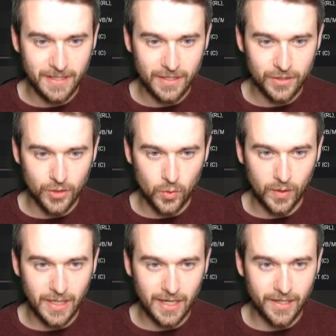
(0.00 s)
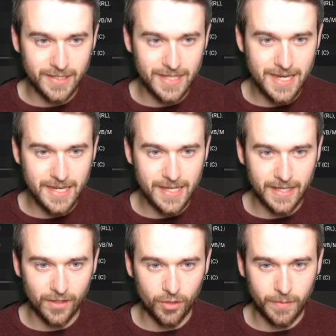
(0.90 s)
So Gagliardini
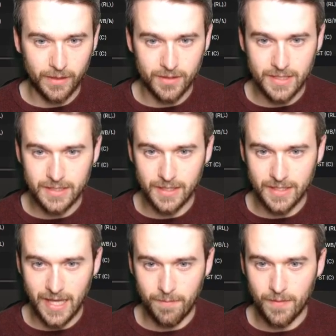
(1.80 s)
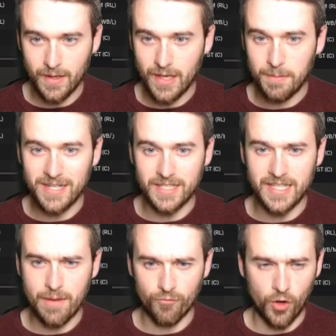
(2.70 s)
can come in because plays the
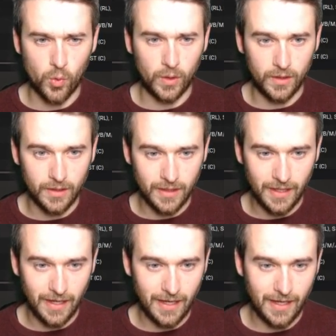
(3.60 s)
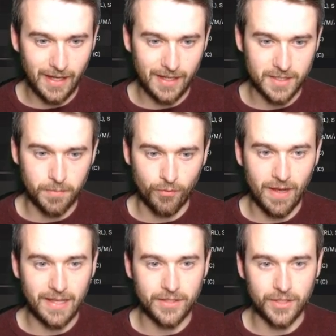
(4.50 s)
same role as
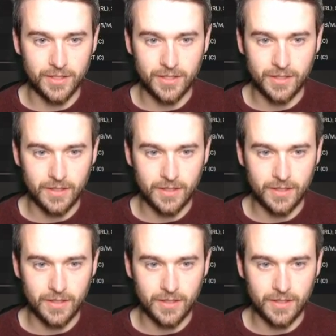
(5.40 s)
Barella does.